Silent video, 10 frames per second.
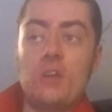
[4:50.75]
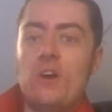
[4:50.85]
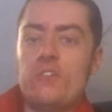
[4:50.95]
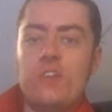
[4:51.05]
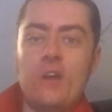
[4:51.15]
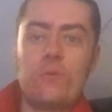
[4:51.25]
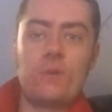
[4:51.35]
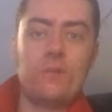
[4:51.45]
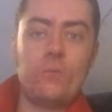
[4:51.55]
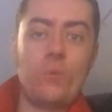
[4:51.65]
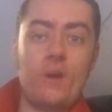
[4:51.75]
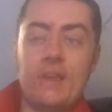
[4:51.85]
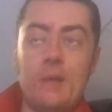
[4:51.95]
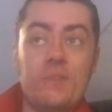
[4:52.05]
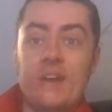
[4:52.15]
you guys know where I
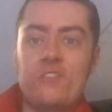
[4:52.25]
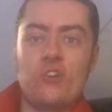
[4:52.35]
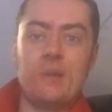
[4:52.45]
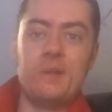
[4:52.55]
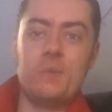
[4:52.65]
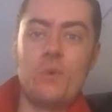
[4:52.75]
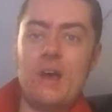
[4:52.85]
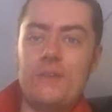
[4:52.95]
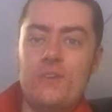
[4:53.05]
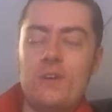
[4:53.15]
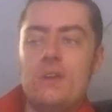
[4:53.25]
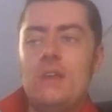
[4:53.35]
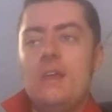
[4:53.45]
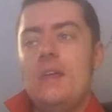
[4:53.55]
kept daydreaming and what have you.